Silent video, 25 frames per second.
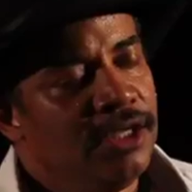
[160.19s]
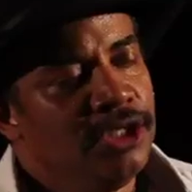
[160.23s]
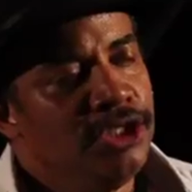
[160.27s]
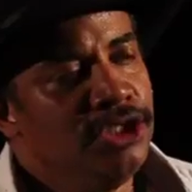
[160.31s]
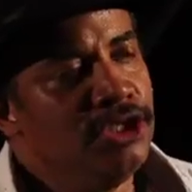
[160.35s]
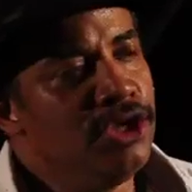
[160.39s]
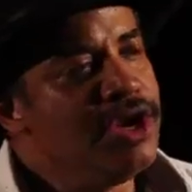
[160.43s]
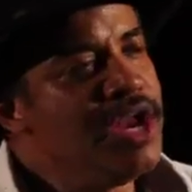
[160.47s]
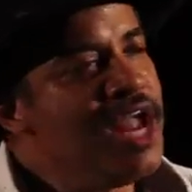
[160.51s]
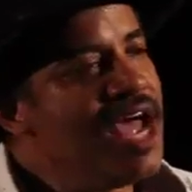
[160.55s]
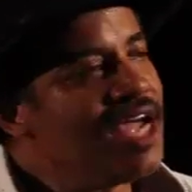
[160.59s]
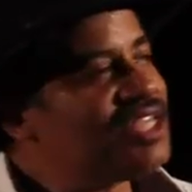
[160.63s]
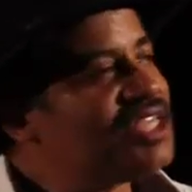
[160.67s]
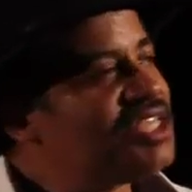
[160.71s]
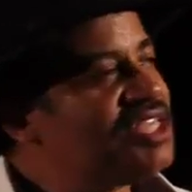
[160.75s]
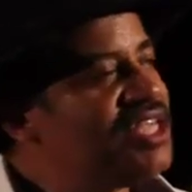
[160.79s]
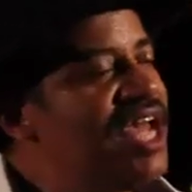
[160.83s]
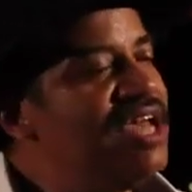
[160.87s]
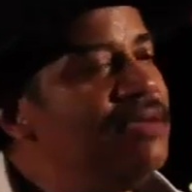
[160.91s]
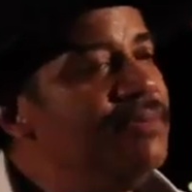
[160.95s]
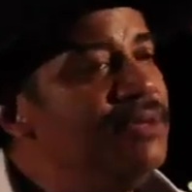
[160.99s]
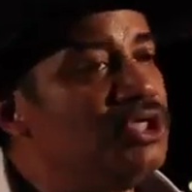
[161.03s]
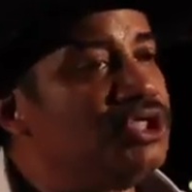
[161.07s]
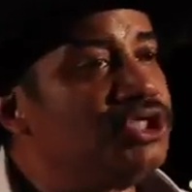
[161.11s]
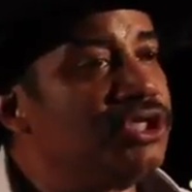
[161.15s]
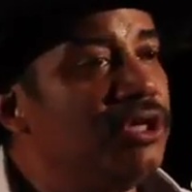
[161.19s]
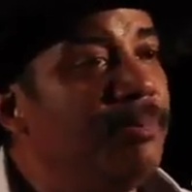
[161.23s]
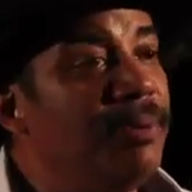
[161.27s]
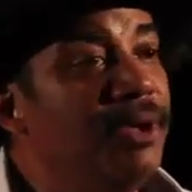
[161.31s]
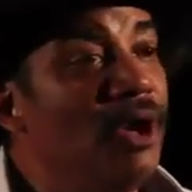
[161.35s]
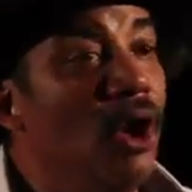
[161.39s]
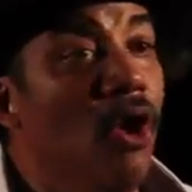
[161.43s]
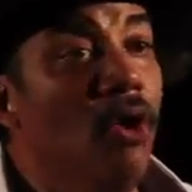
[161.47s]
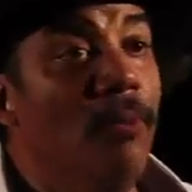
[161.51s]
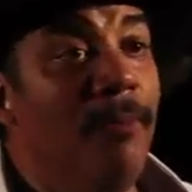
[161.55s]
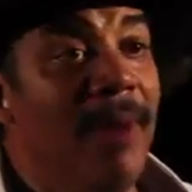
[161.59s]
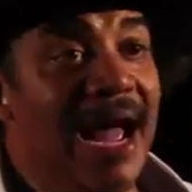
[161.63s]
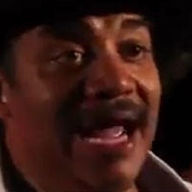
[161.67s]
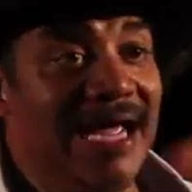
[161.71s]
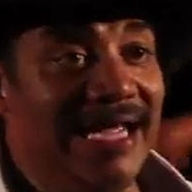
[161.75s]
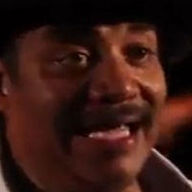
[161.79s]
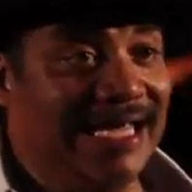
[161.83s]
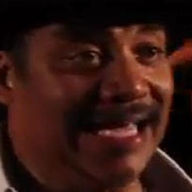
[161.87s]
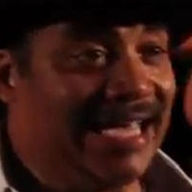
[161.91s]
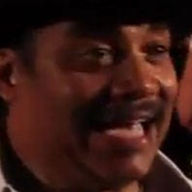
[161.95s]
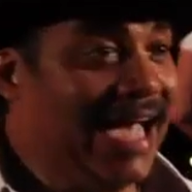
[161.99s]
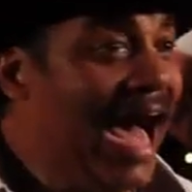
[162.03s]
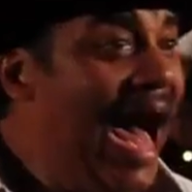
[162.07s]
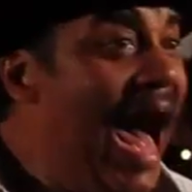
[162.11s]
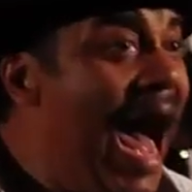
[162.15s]
your next statement should be, oh my
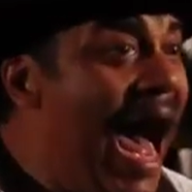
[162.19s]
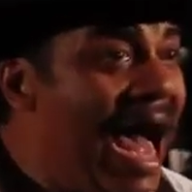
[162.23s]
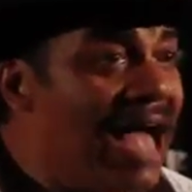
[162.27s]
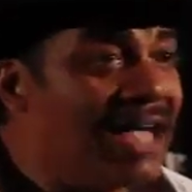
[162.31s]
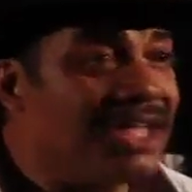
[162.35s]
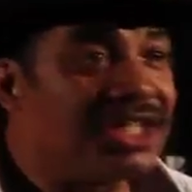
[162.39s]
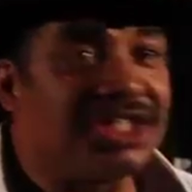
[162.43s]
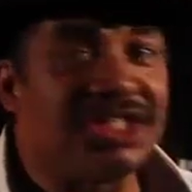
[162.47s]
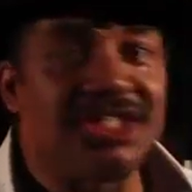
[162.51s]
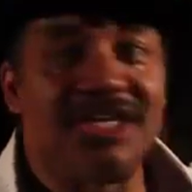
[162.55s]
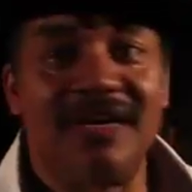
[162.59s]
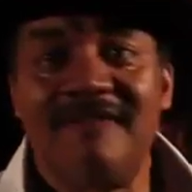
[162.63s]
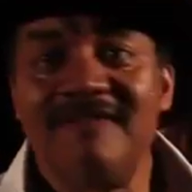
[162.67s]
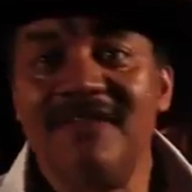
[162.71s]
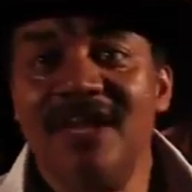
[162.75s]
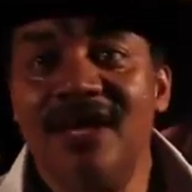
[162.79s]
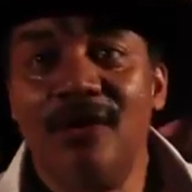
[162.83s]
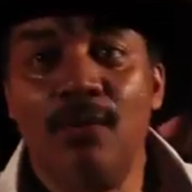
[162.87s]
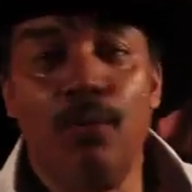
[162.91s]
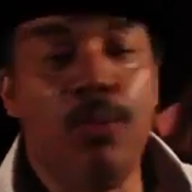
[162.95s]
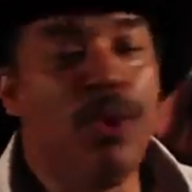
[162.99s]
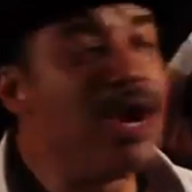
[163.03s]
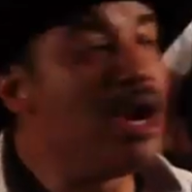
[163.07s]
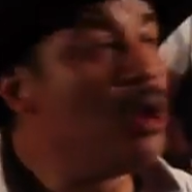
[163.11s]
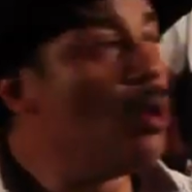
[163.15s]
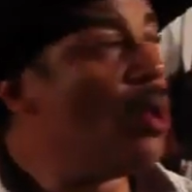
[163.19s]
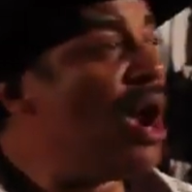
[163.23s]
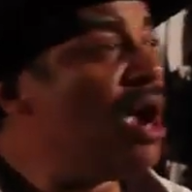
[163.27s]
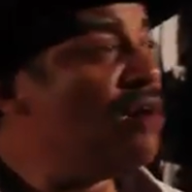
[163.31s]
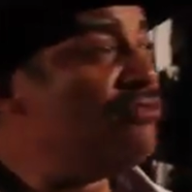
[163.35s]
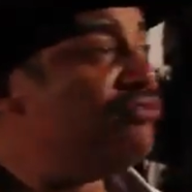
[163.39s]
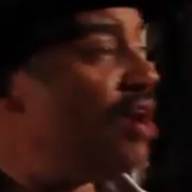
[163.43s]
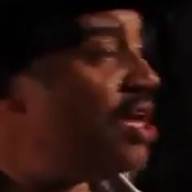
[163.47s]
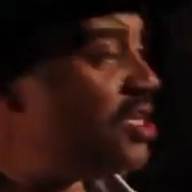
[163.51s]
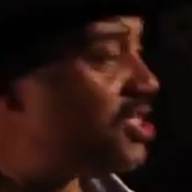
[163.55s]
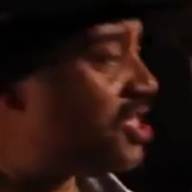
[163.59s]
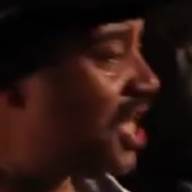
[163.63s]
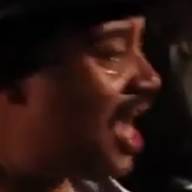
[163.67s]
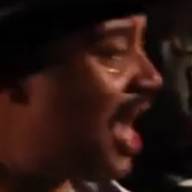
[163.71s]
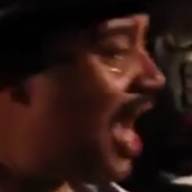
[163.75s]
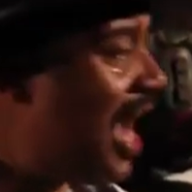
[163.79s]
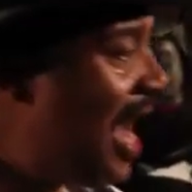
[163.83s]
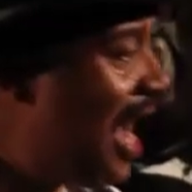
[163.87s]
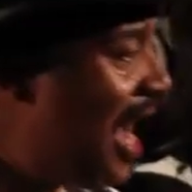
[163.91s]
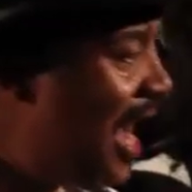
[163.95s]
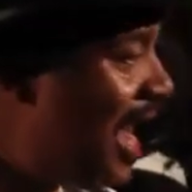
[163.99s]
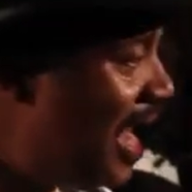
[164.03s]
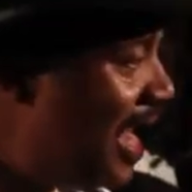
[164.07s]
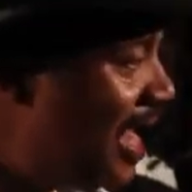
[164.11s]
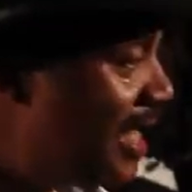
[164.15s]
gosh, where do I run to
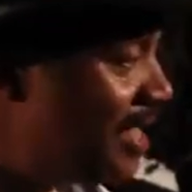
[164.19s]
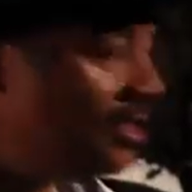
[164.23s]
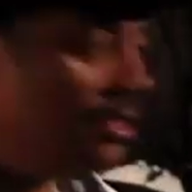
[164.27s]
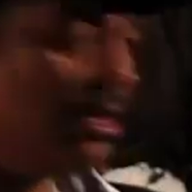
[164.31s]
hide?